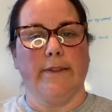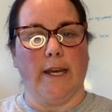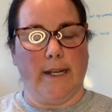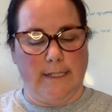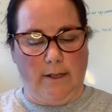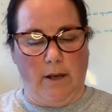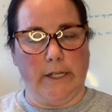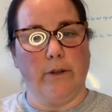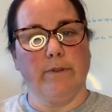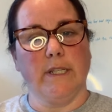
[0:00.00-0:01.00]
that has
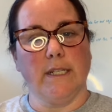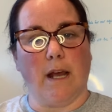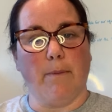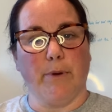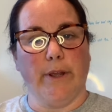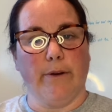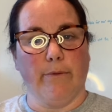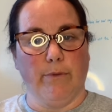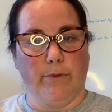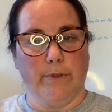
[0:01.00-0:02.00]
gone over these operator
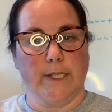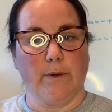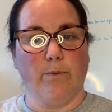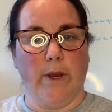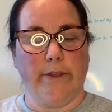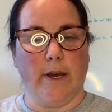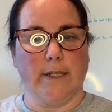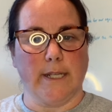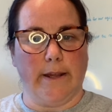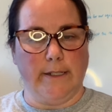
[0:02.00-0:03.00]
rules with
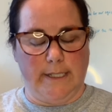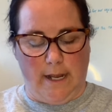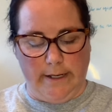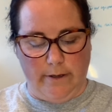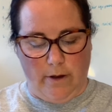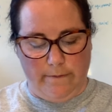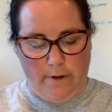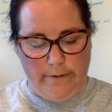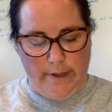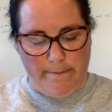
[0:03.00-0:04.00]
us and signed off
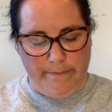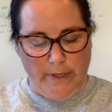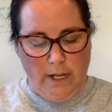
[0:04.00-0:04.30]
on them.